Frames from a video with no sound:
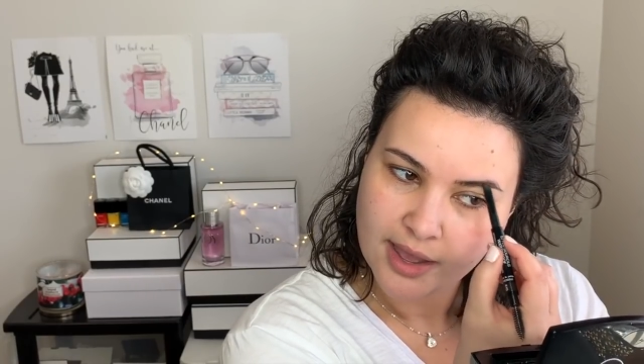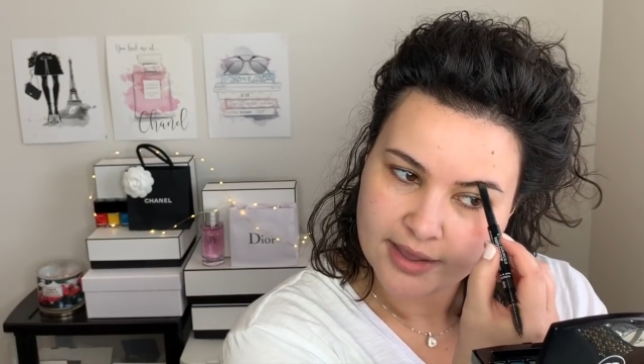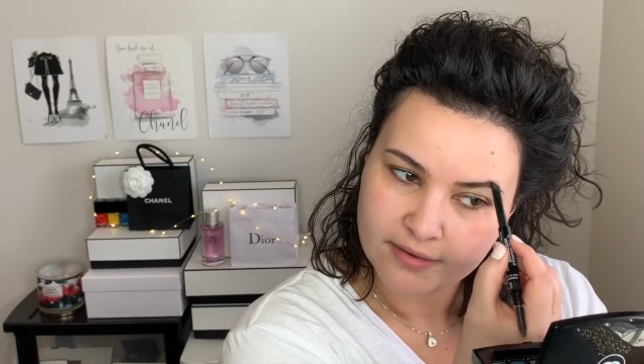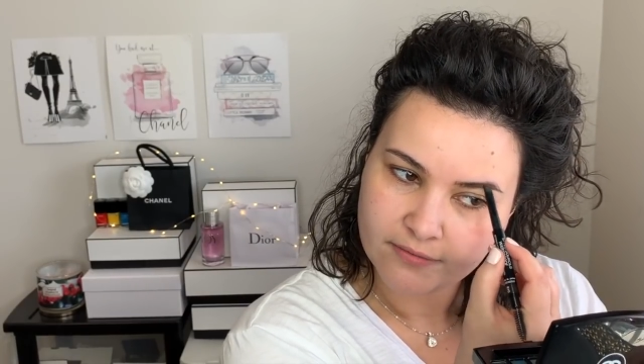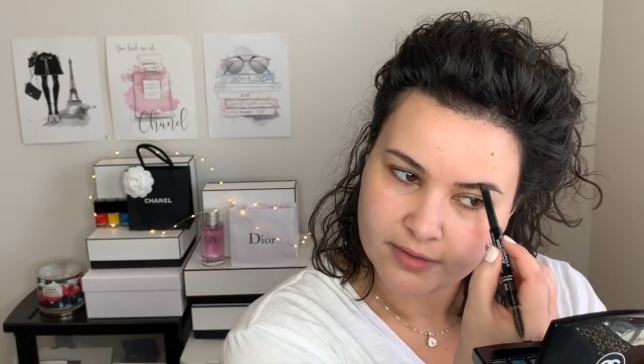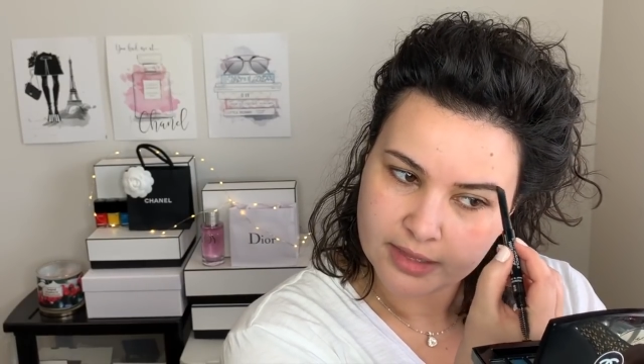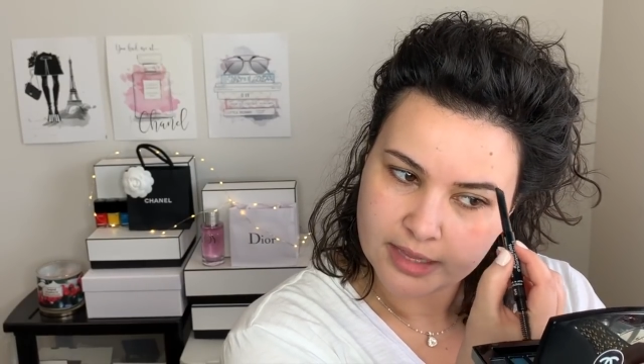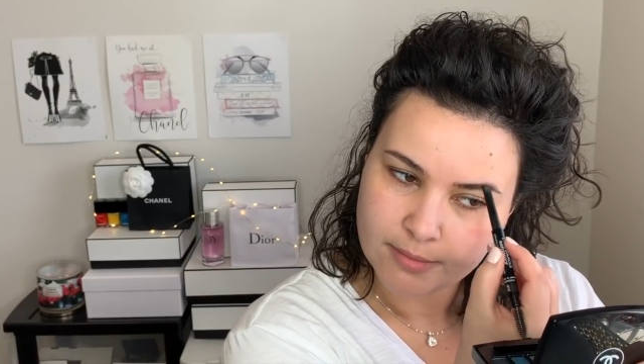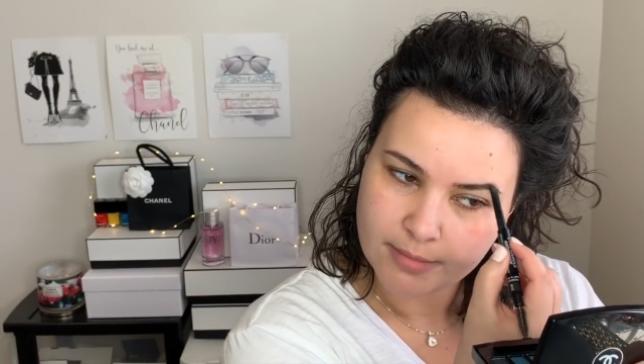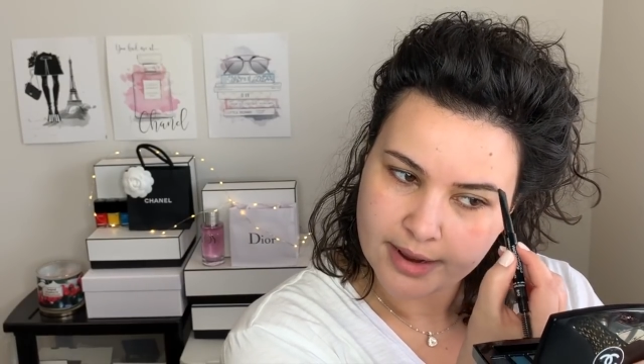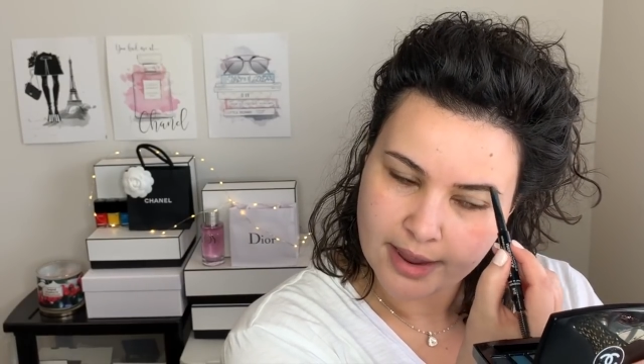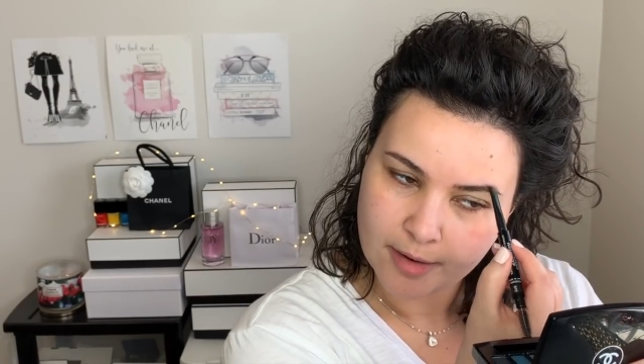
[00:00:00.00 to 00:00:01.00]
I fill in
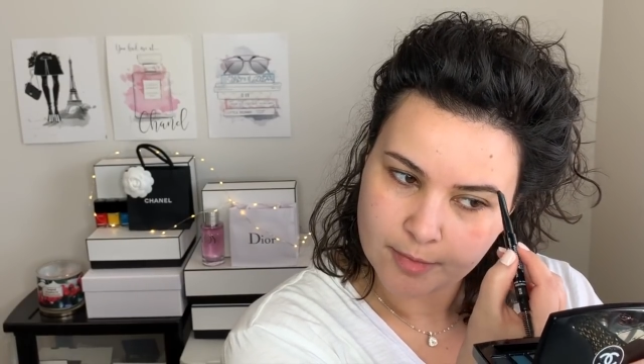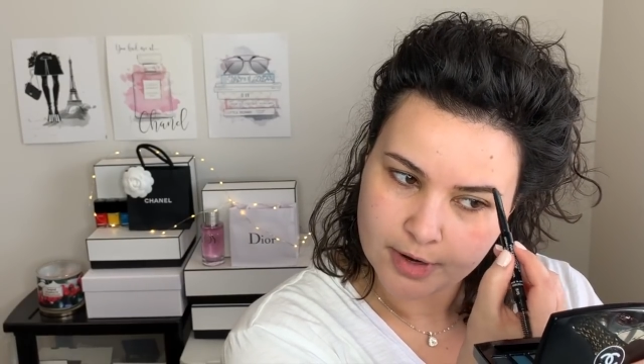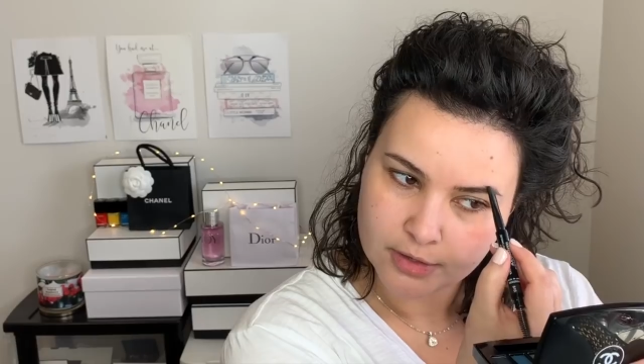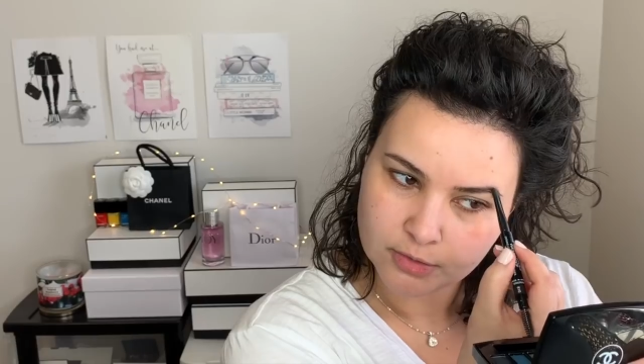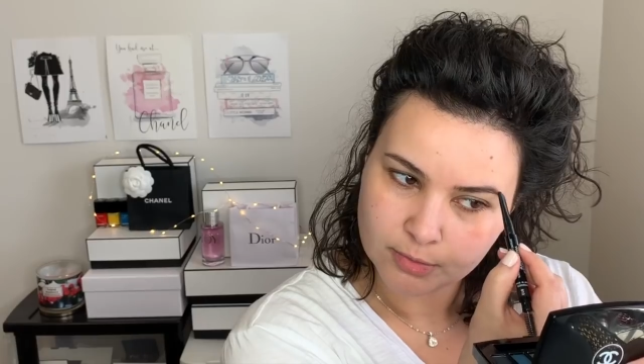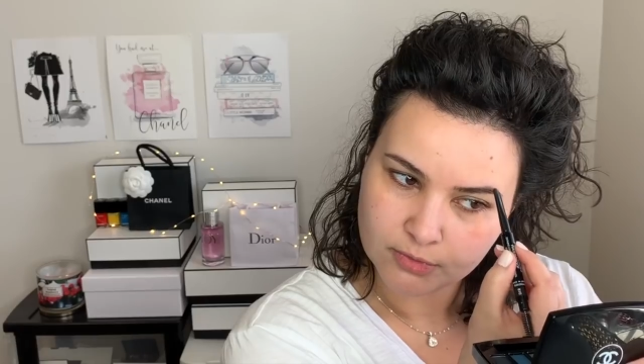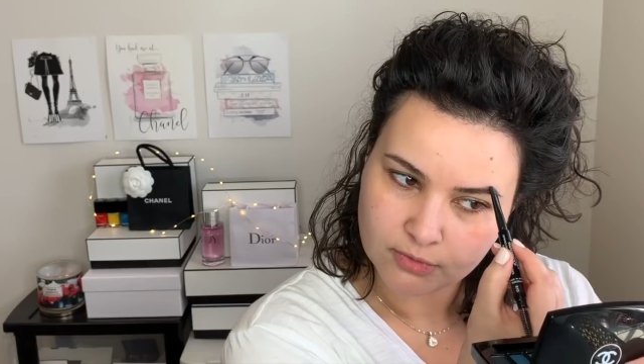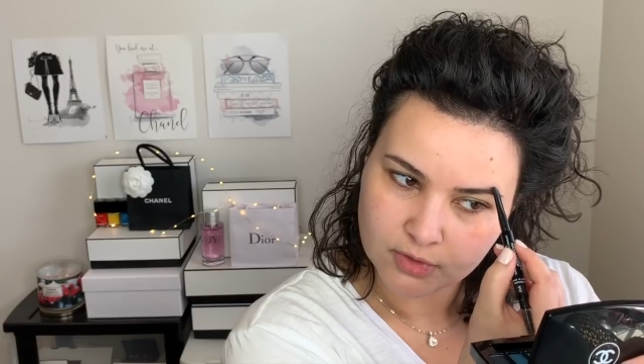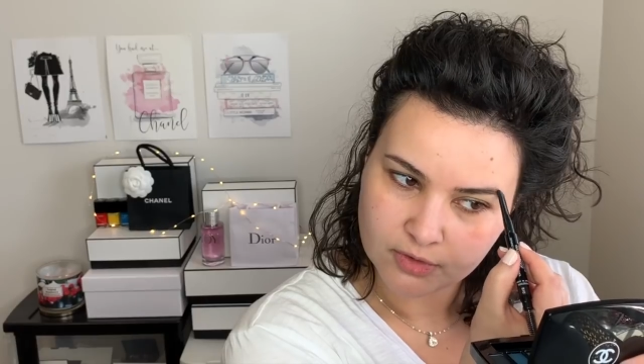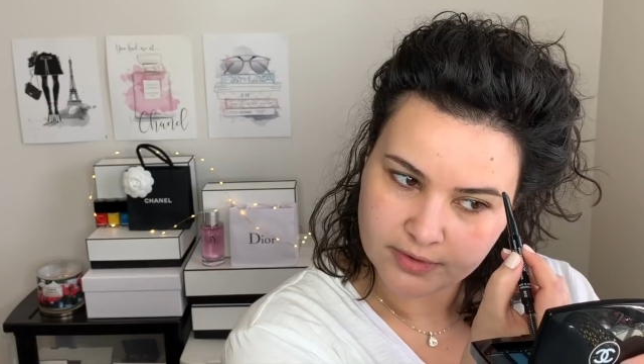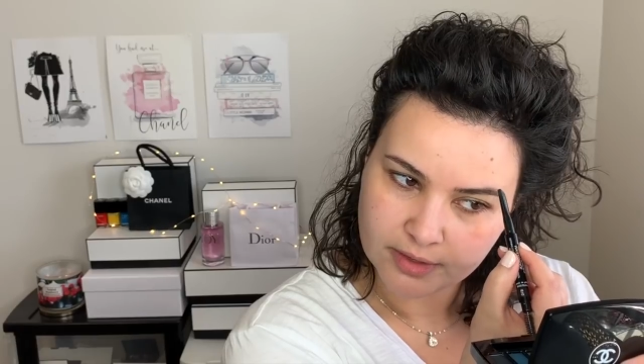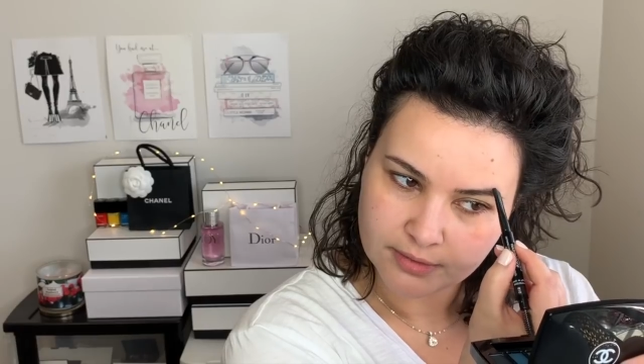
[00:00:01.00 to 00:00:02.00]
my eyebrows
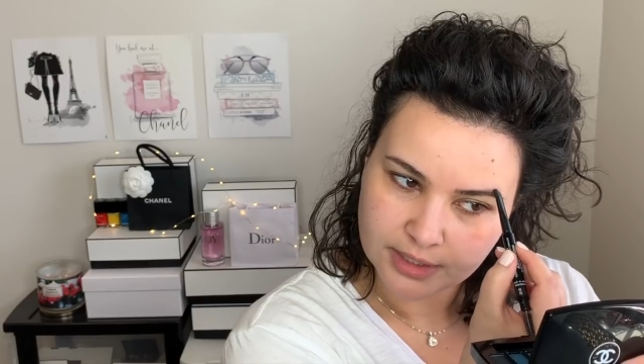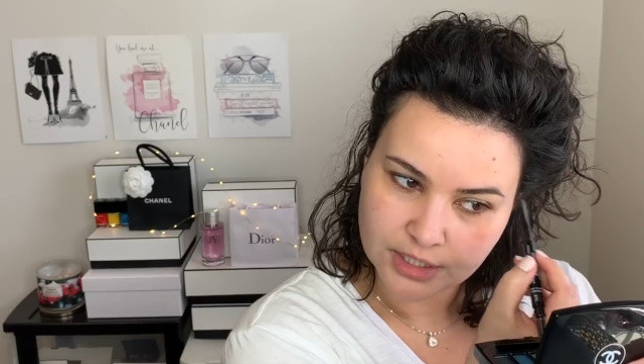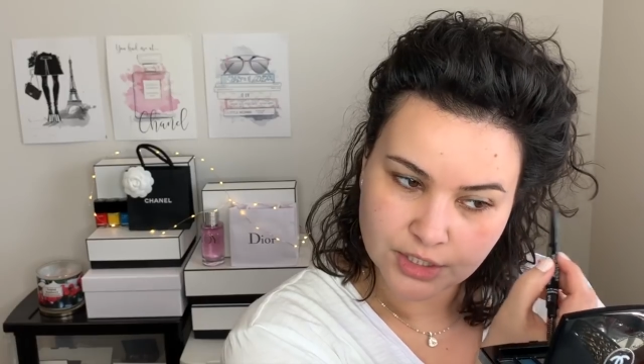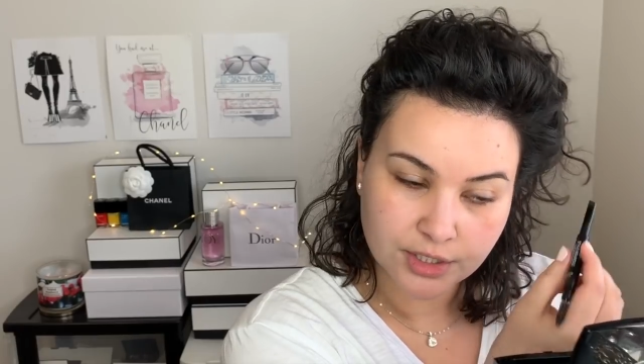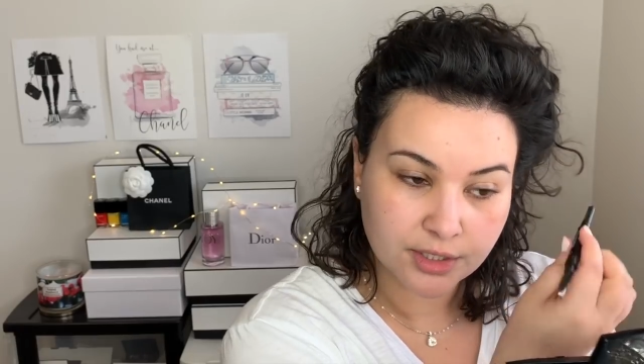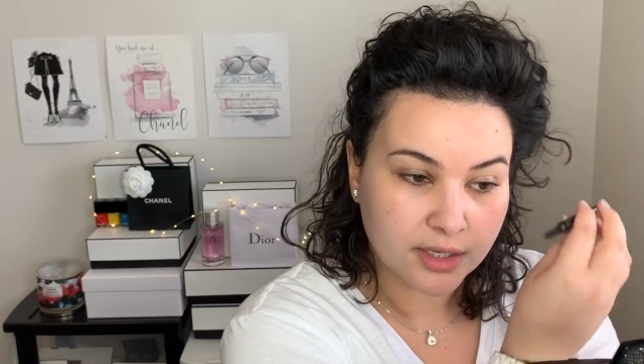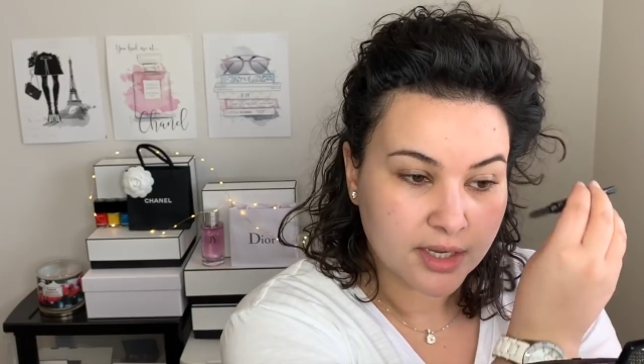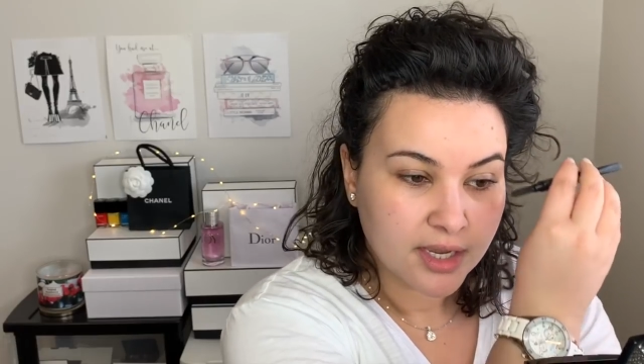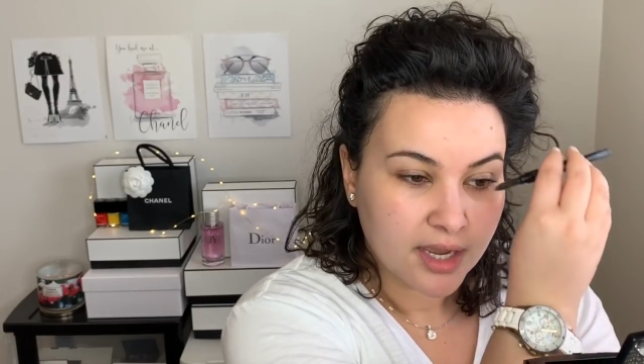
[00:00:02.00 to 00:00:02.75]
before foundation.